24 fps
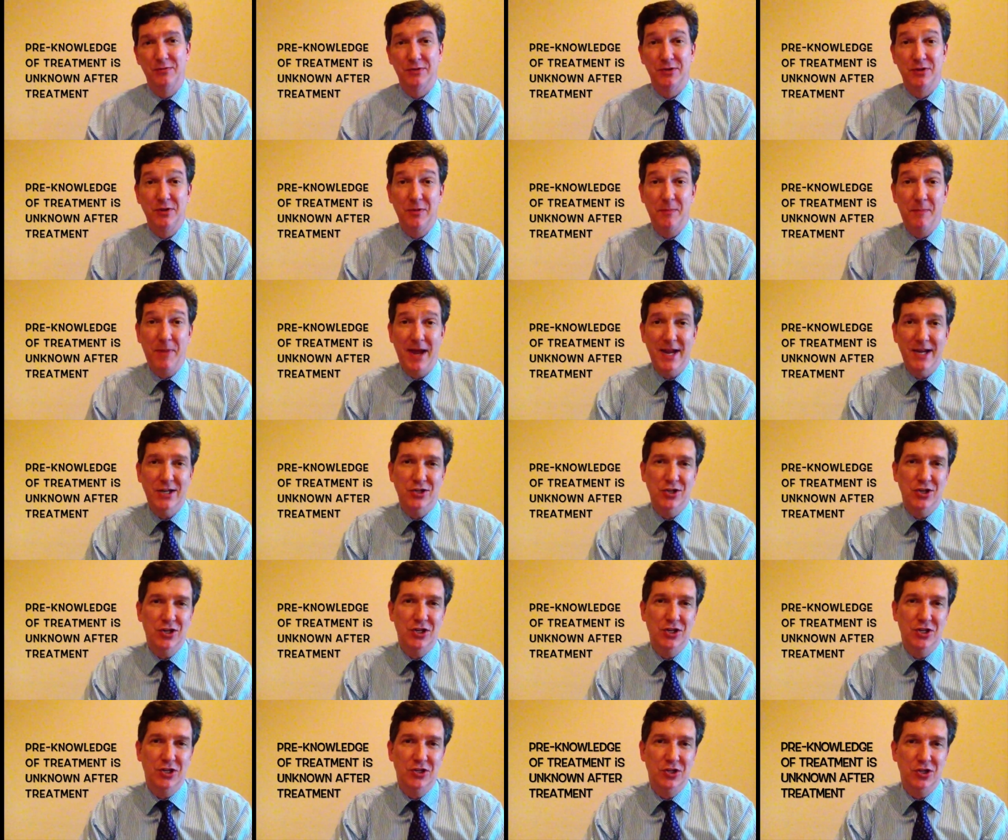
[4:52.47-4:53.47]
So the
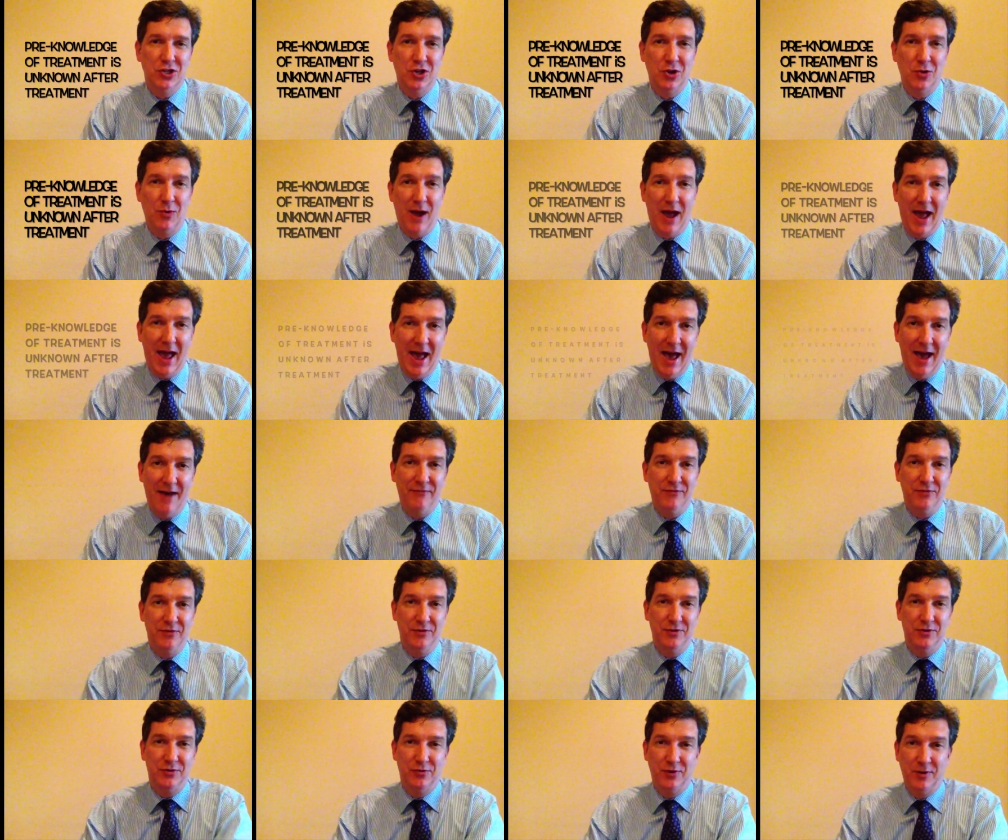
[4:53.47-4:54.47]
patient doesn't know after
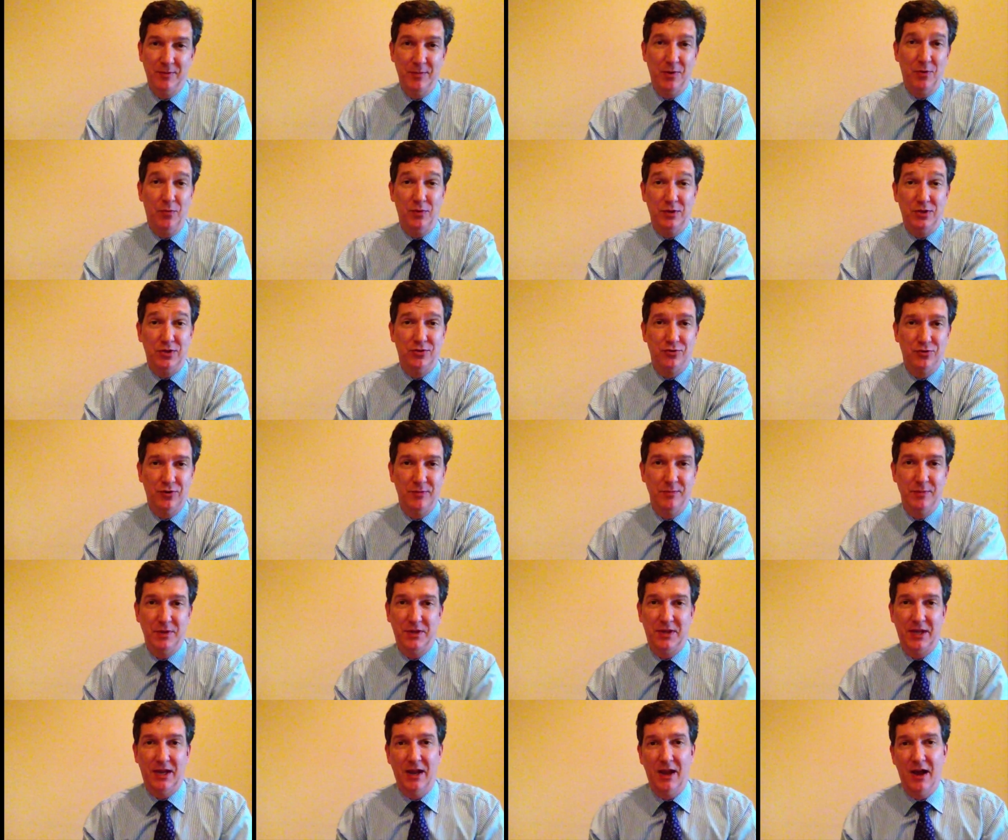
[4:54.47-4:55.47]
the treatment which
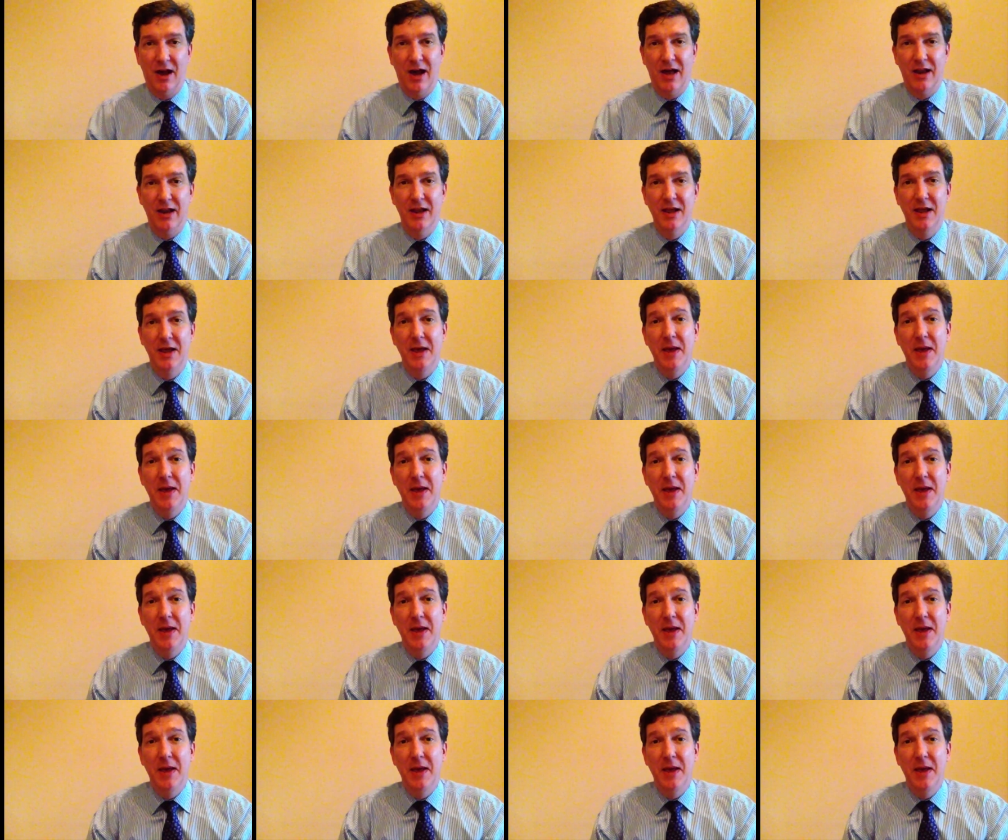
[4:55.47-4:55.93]
treatment they got.